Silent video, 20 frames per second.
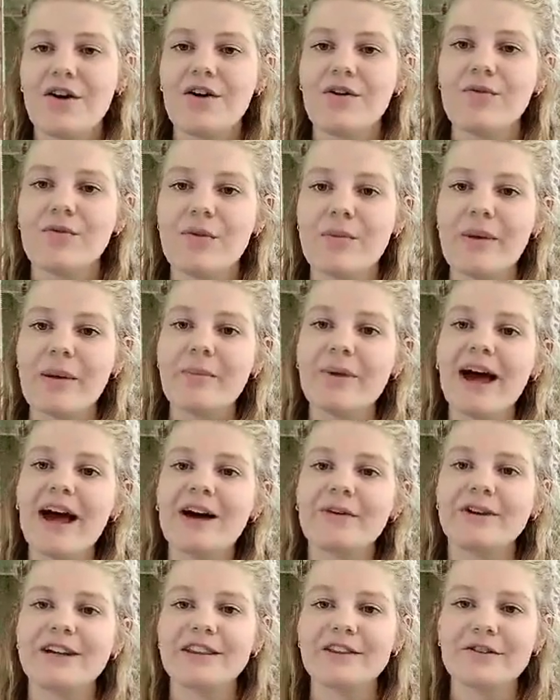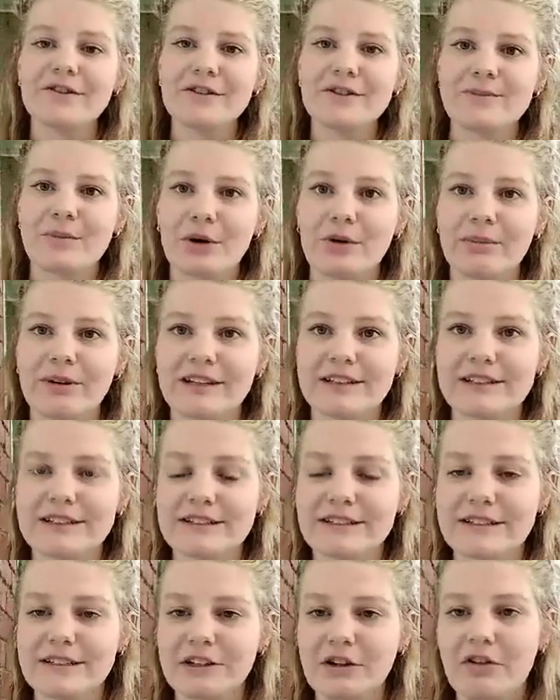Remember how in those moments,
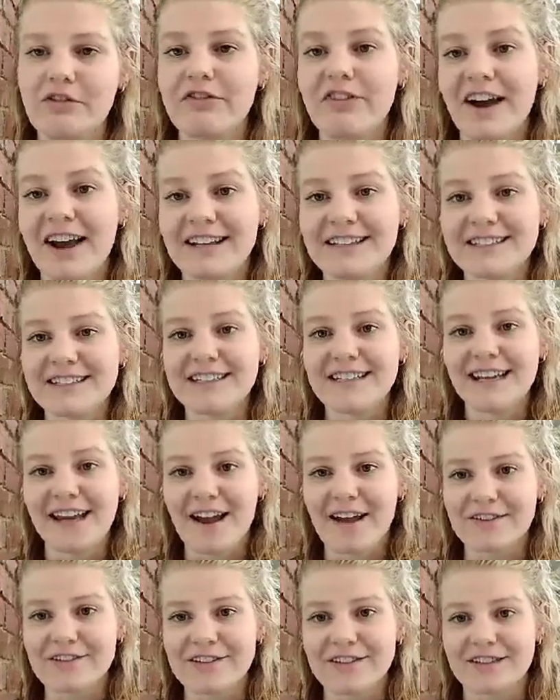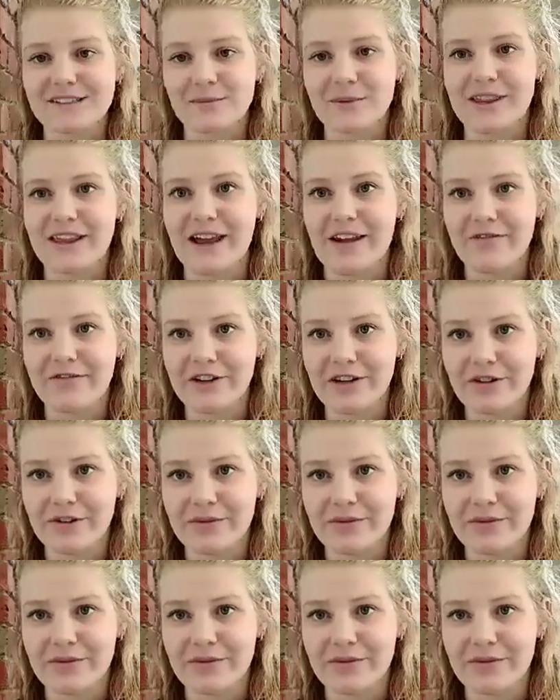your friends and counselors were there for you.